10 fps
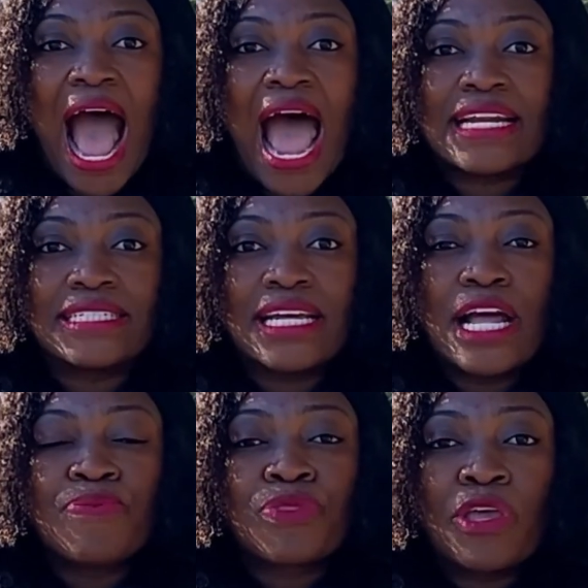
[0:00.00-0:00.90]
And
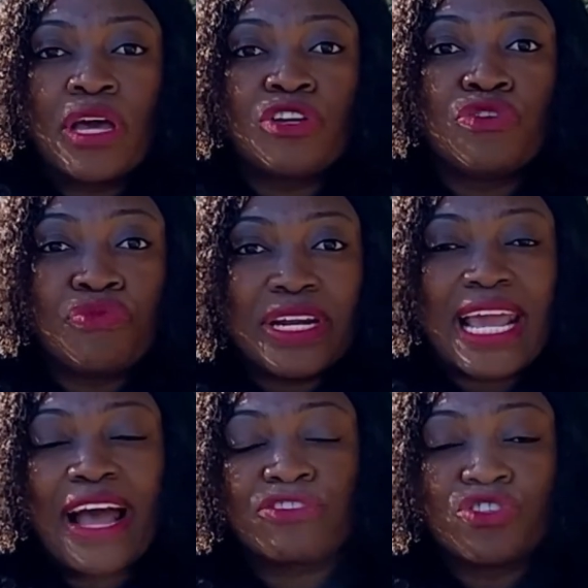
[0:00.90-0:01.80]
you
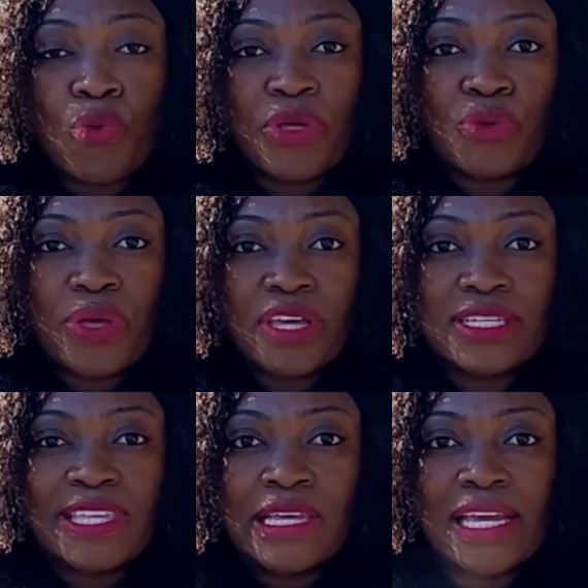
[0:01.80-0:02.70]
really have to know what the weather
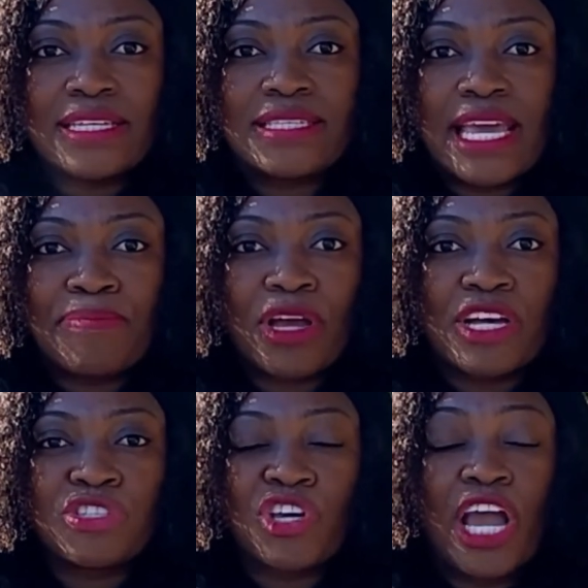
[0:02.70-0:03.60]
is saying,
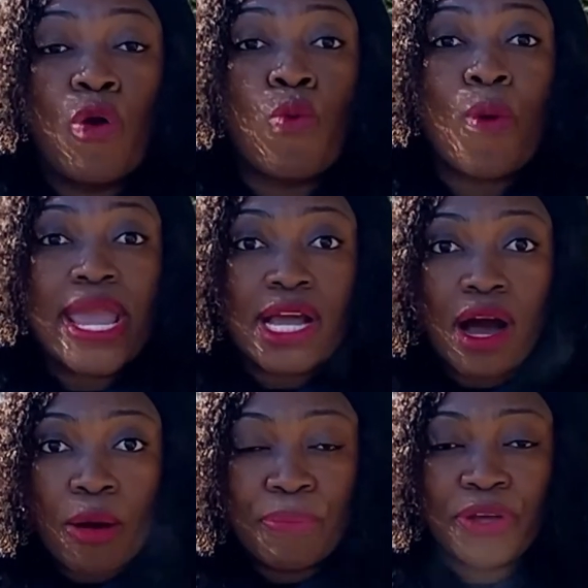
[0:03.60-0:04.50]
because you can
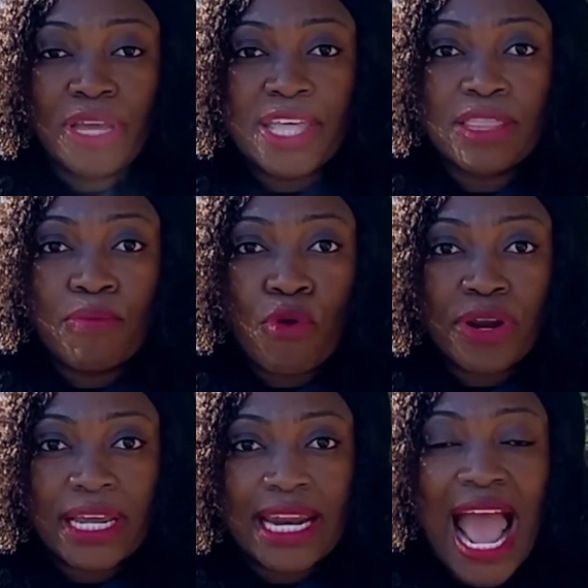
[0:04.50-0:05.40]
wake up in the
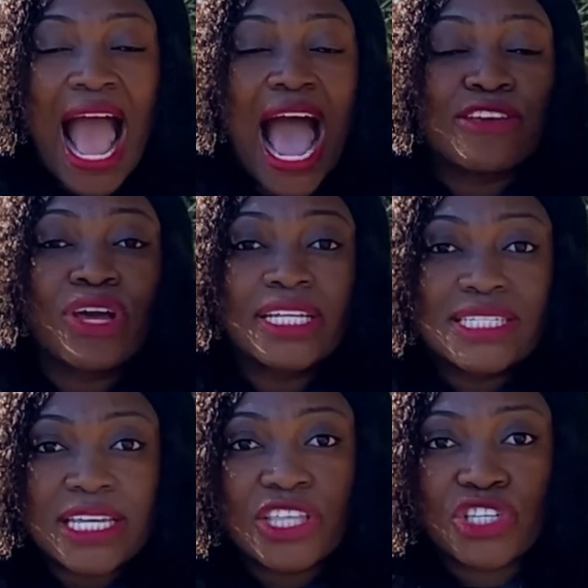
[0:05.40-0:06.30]
morning and you can
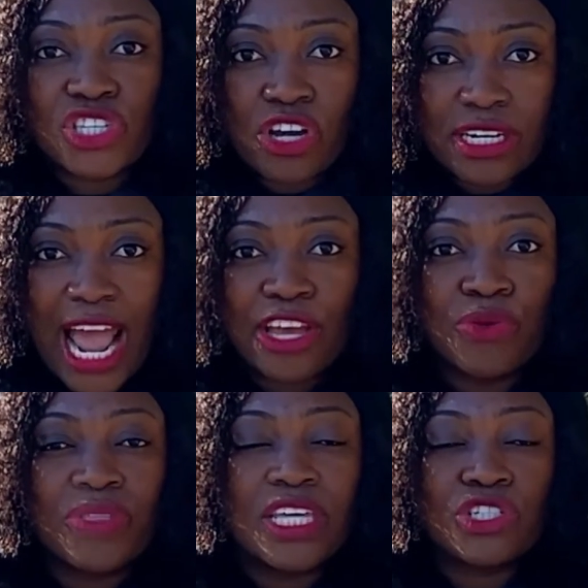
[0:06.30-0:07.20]
see the sun and
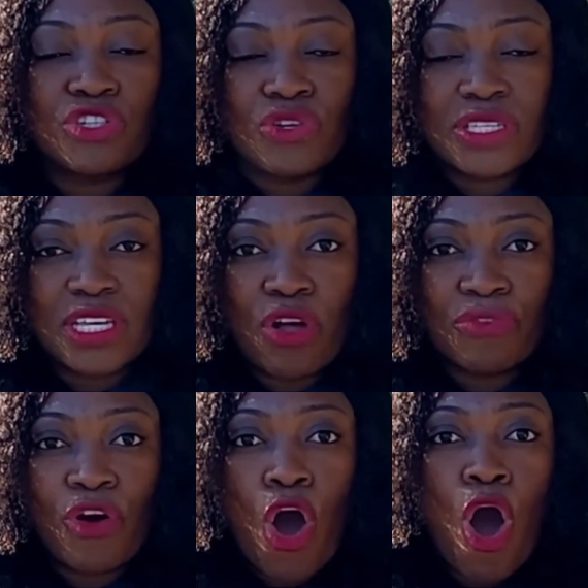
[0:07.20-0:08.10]
you think to
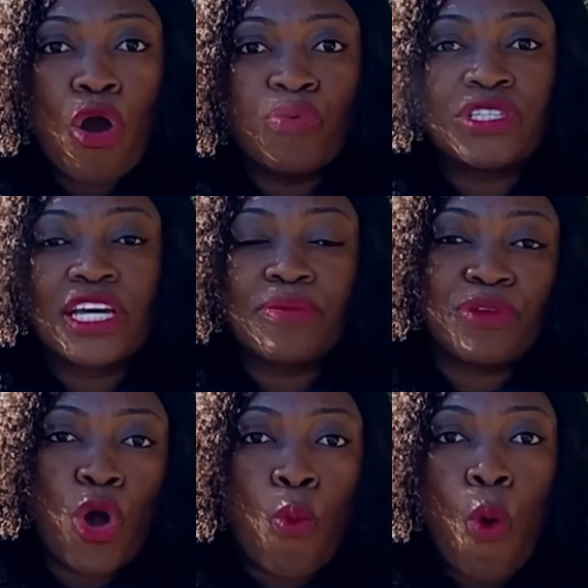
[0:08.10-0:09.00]
yourself, oh, it's going to
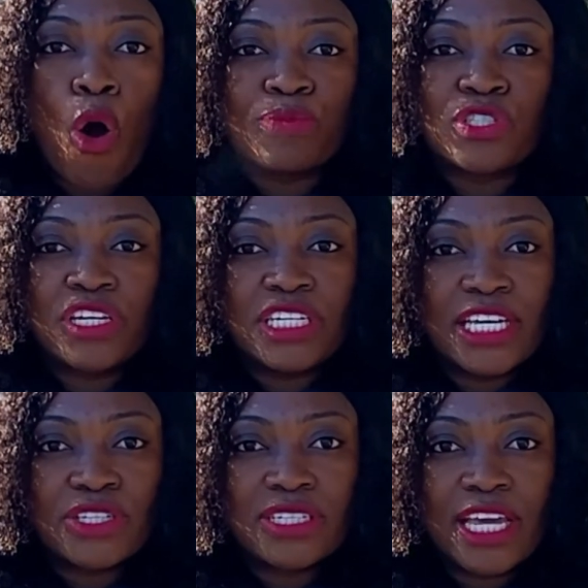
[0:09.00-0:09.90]
be a warm sunny
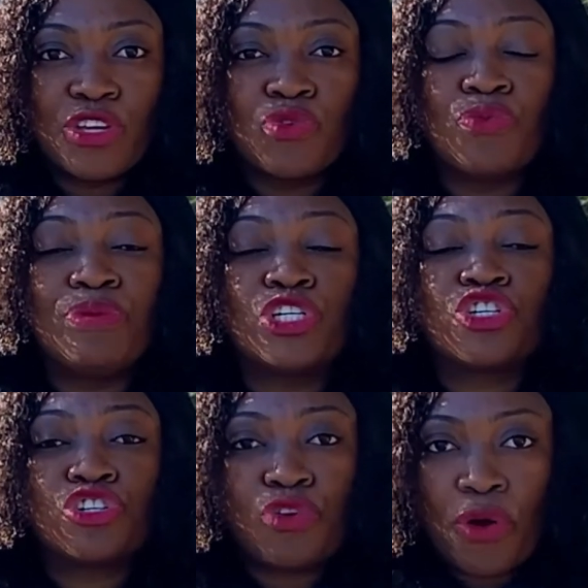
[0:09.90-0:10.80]
day today. You'll be
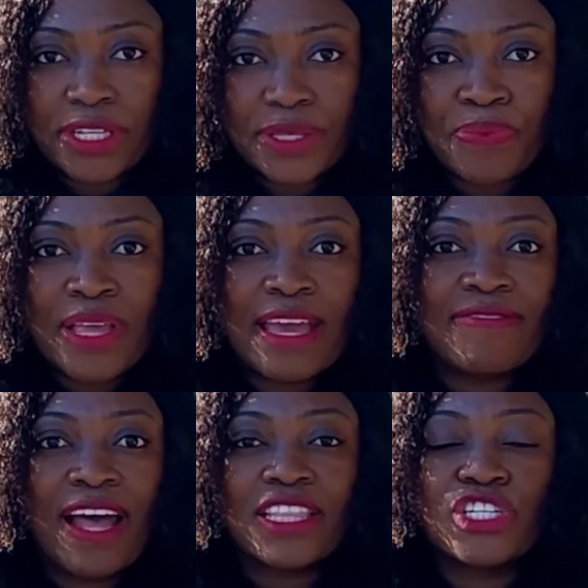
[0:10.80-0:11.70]
shocked. In
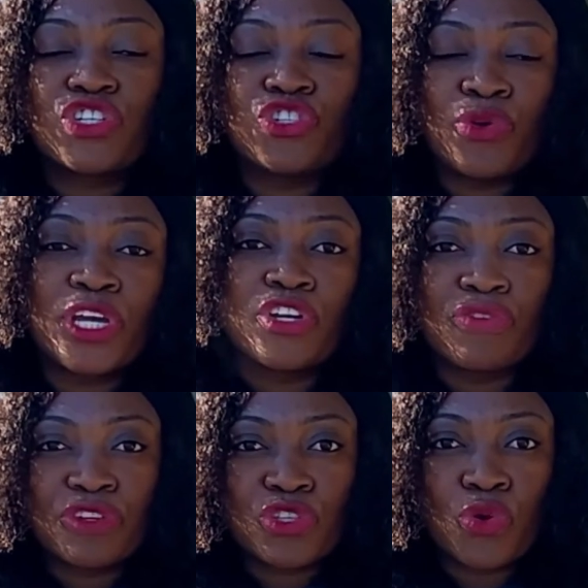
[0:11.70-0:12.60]
fact, there's a joke in
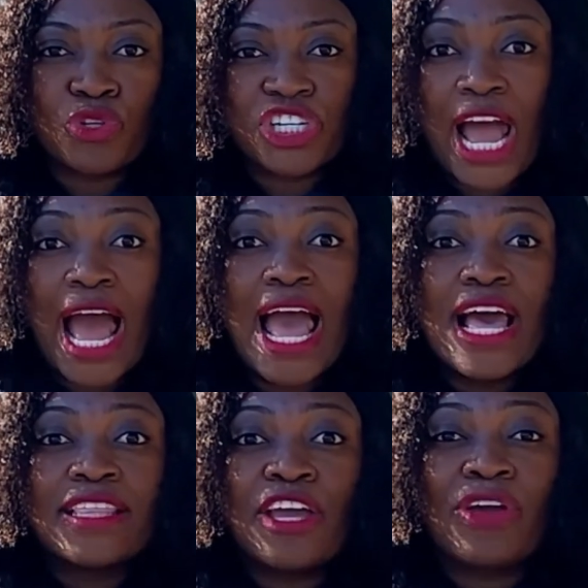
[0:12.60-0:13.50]
Nova Scotia
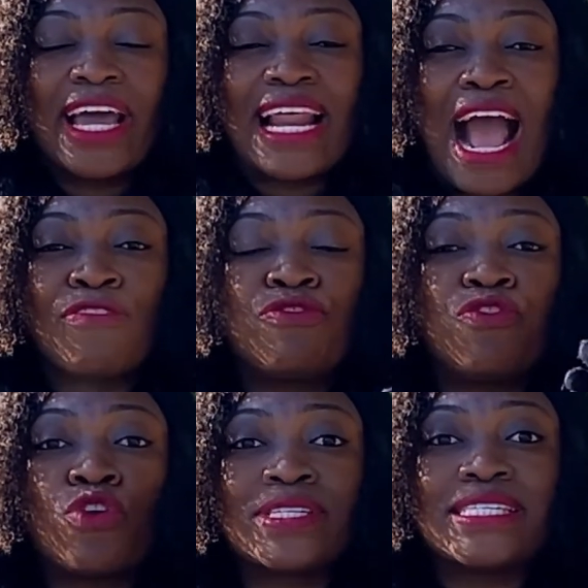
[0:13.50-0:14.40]
that you can have
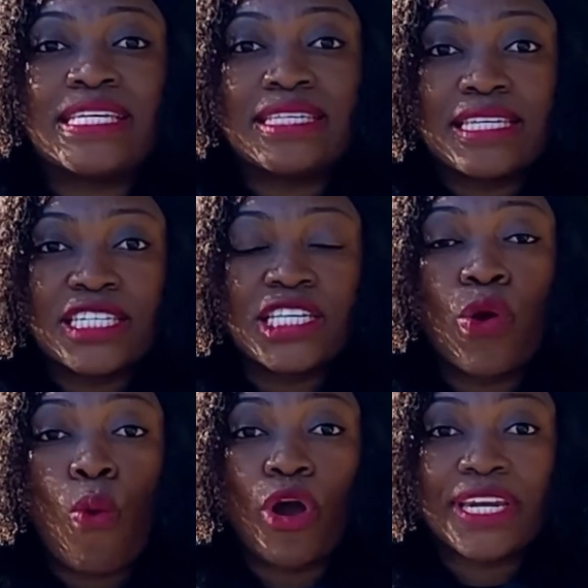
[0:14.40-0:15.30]
4 seasons
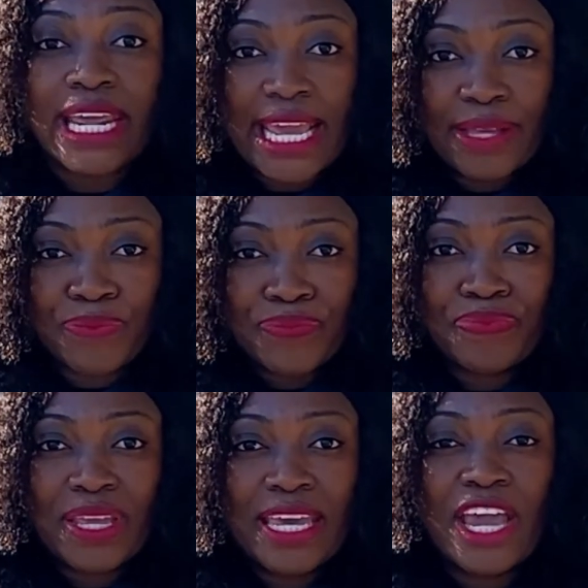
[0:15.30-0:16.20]
in one day
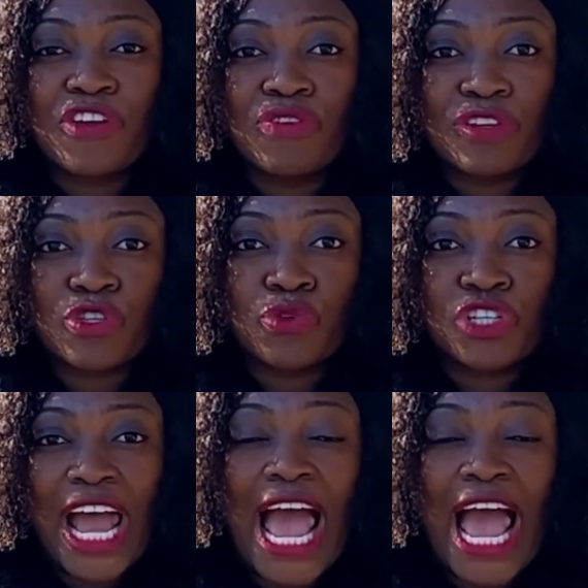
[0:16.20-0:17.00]
here in Nova Scotia.